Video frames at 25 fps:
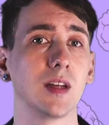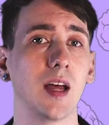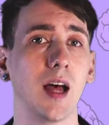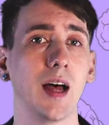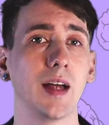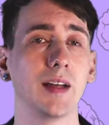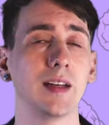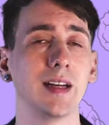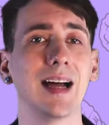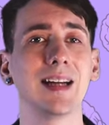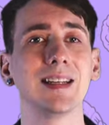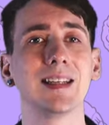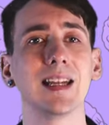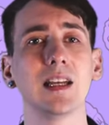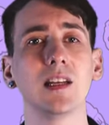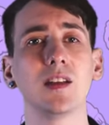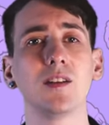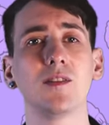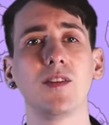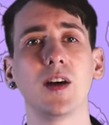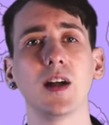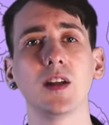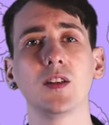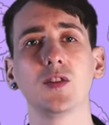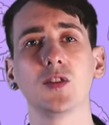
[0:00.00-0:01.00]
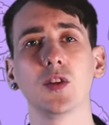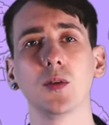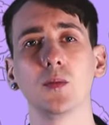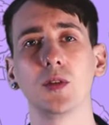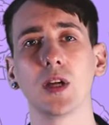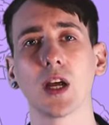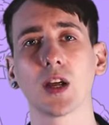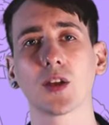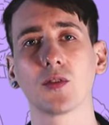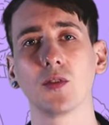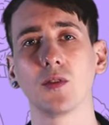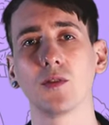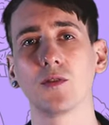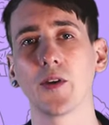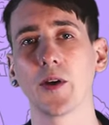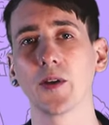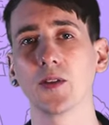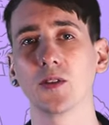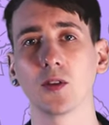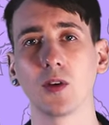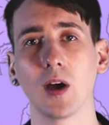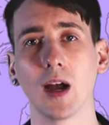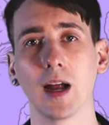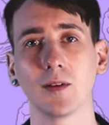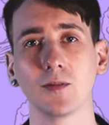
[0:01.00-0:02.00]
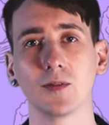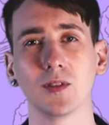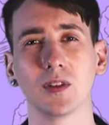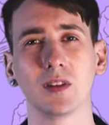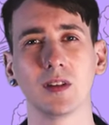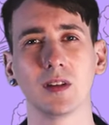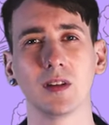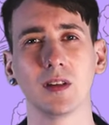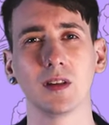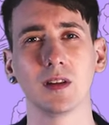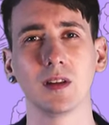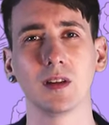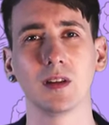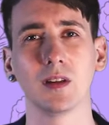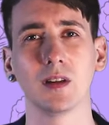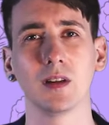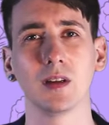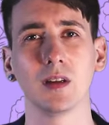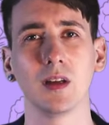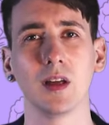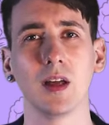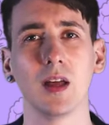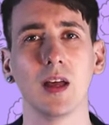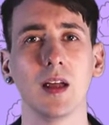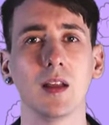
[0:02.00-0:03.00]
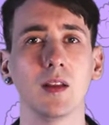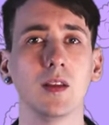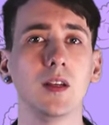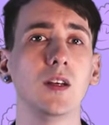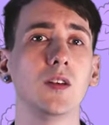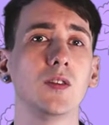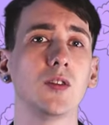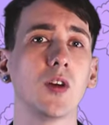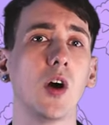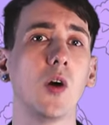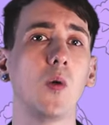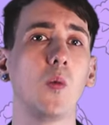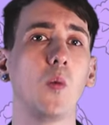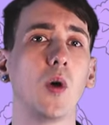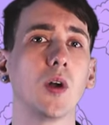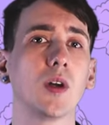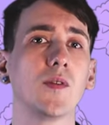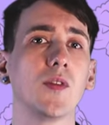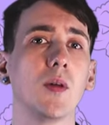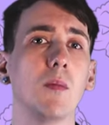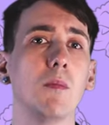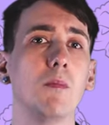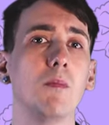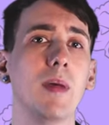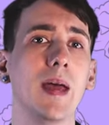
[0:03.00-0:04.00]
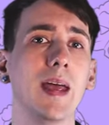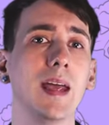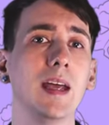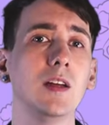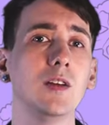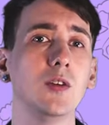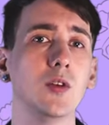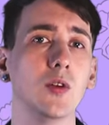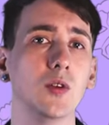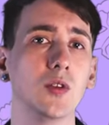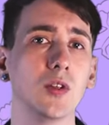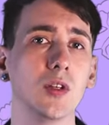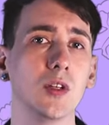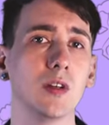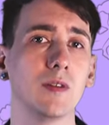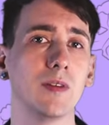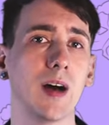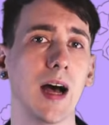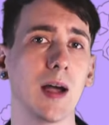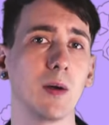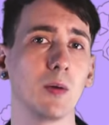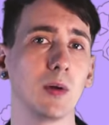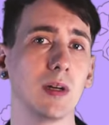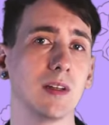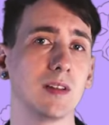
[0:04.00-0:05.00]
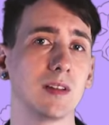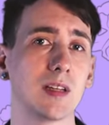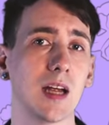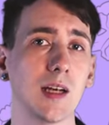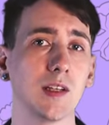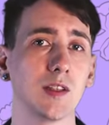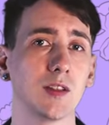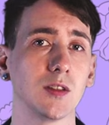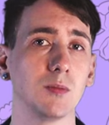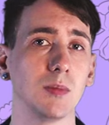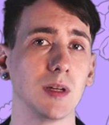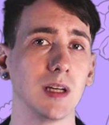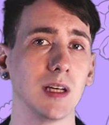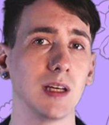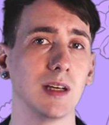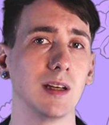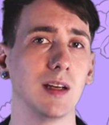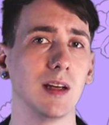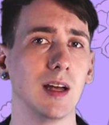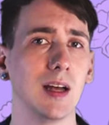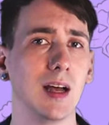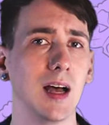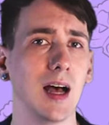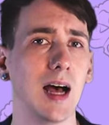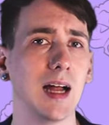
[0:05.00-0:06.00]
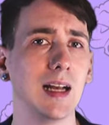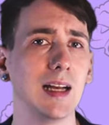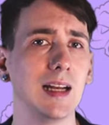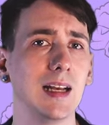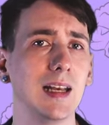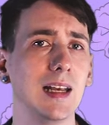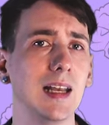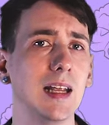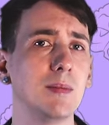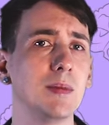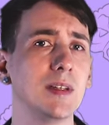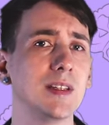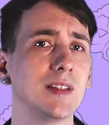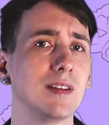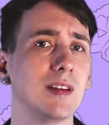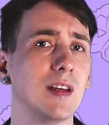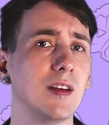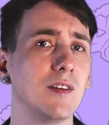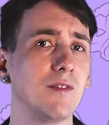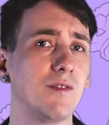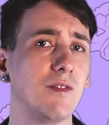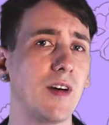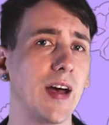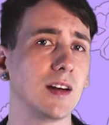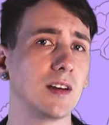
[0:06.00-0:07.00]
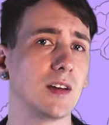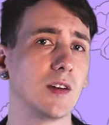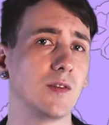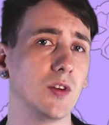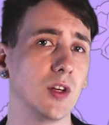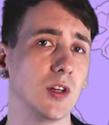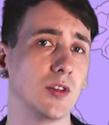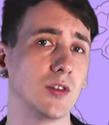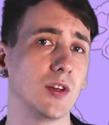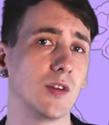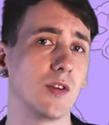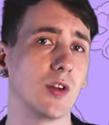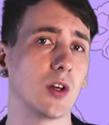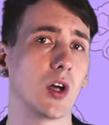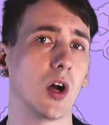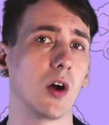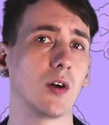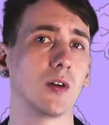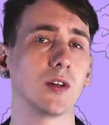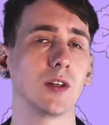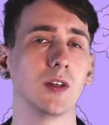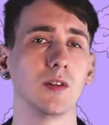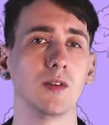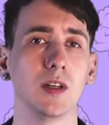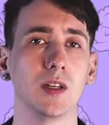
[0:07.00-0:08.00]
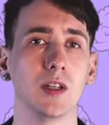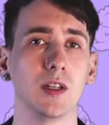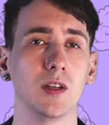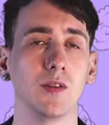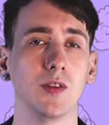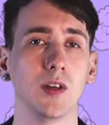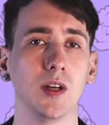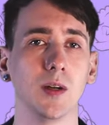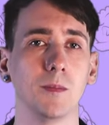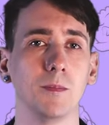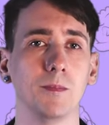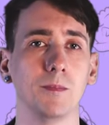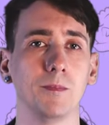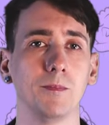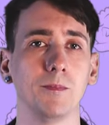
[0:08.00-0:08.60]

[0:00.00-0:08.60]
and identifying subjects from photographs. These are one of the main uses of eyewitness testimony, and it limits the effectiveness of the cognitive interview.